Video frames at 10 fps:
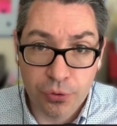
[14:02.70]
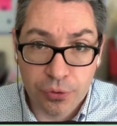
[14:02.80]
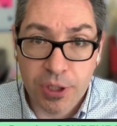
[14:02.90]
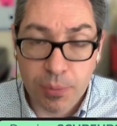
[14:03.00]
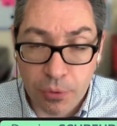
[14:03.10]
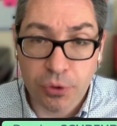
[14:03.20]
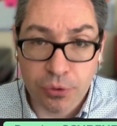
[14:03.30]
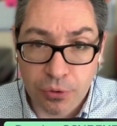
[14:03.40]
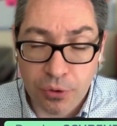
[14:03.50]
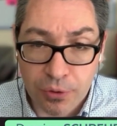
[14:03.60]
the keyboard
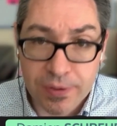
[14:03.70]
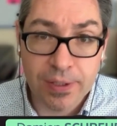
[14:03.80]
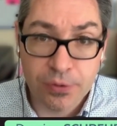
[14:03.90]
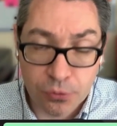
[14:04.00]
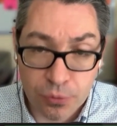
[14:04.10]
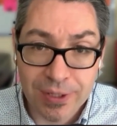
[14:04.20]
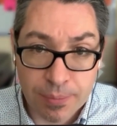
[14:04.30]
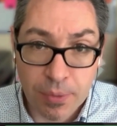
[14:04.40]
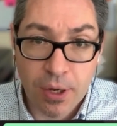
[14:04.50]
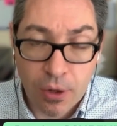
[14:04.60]
shortcuts and do
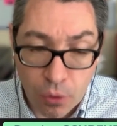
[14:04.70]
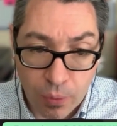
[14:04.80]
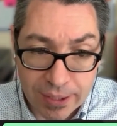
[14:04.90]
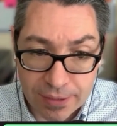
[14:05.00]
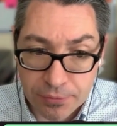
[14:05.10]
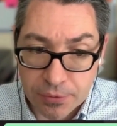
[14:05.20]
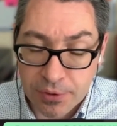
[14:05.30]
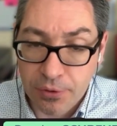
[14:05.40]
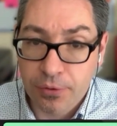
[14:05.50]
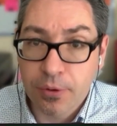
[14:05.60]
them one after
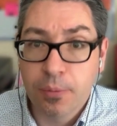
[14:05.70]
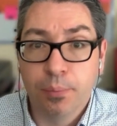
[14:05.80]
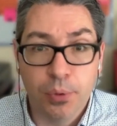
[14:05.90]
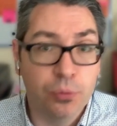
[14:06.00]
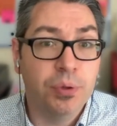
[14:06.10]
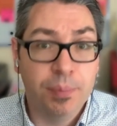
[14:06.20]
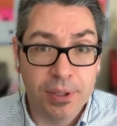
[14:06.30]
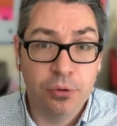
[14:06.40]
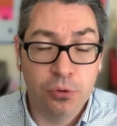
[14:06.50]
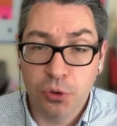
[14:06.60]
the other, but with
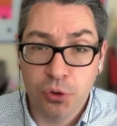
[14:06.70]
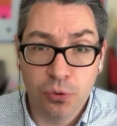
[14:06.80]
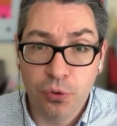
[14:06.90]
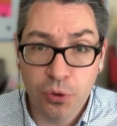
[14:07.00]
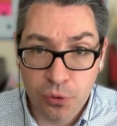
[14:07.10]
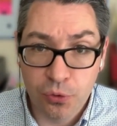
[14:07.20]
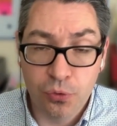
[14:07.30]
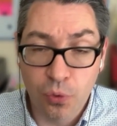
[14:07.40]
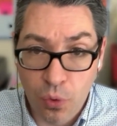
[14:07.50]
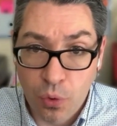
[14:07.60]
BetterTouchTool you could
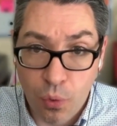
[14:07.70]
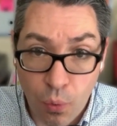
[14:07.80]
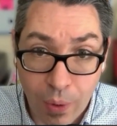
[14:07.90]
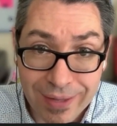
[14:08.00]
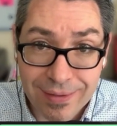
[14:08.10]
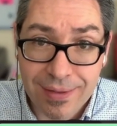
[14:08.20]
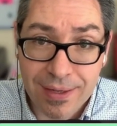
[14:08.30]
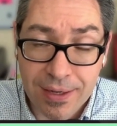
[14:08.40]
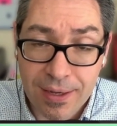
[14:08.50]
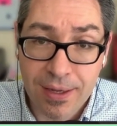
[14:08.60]
do one
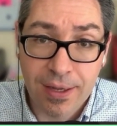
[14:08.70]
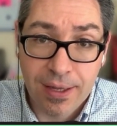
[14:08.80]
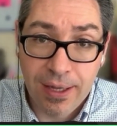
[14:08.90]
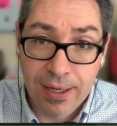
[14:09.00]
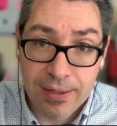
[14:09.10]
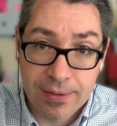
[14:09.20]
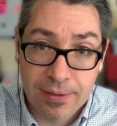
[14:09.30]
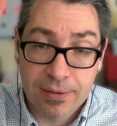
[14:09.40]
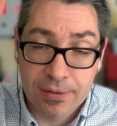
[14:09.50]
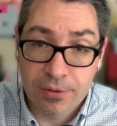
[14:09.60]
thing and
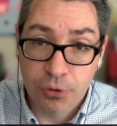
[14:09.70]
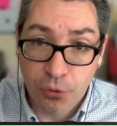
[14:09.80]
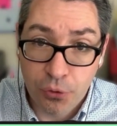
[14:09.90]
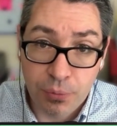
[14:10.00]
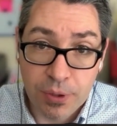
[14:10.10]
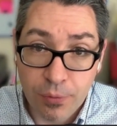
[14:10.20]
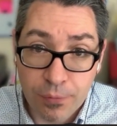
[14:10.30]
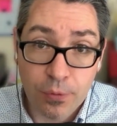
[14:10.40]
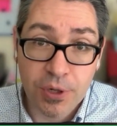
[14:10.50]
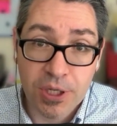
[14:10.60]
the 3 or
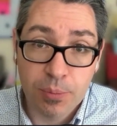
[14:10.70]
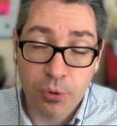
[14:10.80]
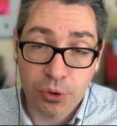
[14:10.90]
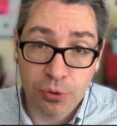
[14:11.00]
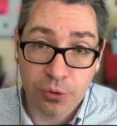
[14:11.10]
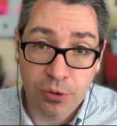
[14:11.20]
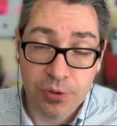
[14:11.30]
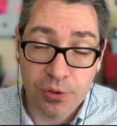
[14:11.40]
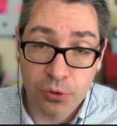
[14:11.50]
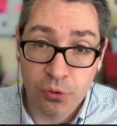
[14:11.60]
4 keyboard
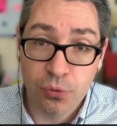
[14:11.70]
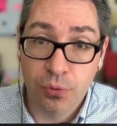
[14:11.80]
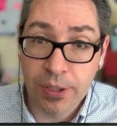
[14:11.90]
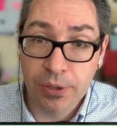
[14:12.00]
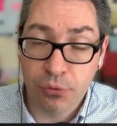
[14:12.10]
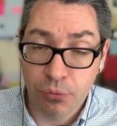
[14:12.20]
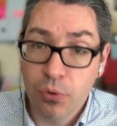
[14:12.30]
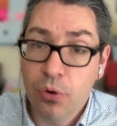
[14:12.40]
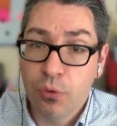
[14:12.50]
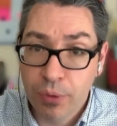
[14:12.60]
shortcuts you do in a
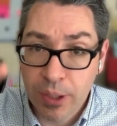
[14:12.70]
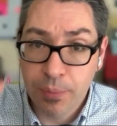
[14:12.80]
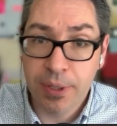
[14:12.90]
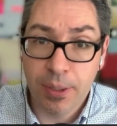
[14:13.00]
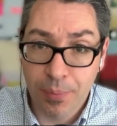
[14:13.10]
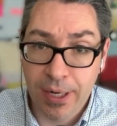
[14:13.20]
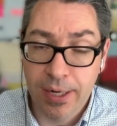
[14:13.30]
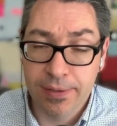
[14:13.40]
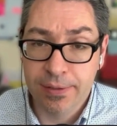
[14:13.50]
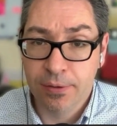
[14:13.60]
row will be
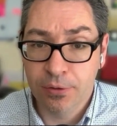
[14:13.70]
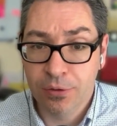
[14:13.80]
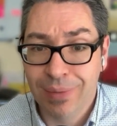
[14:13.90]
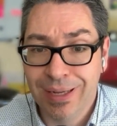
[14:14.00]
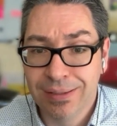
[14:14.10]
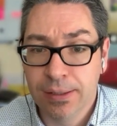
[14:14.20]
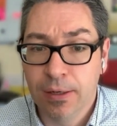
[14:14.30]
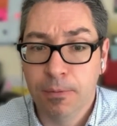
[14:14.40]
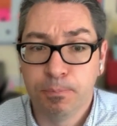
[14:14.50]
applied automatically.